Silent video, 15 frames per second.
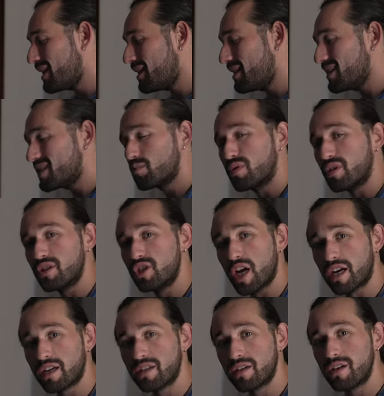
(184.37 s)
this
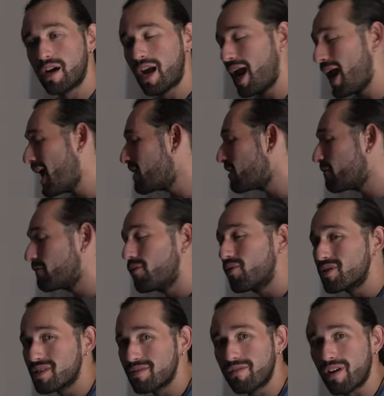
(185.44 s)
projector and the
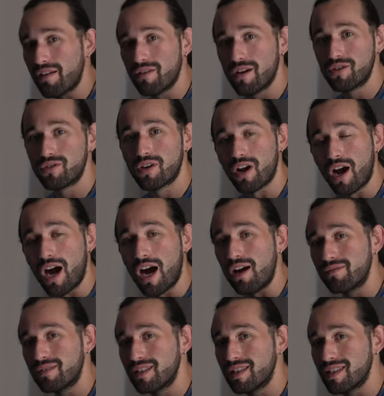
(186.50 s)
Forza 500
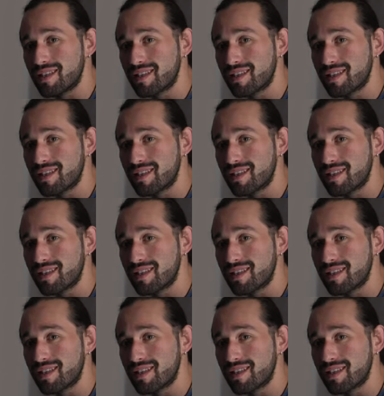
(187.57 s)
off to the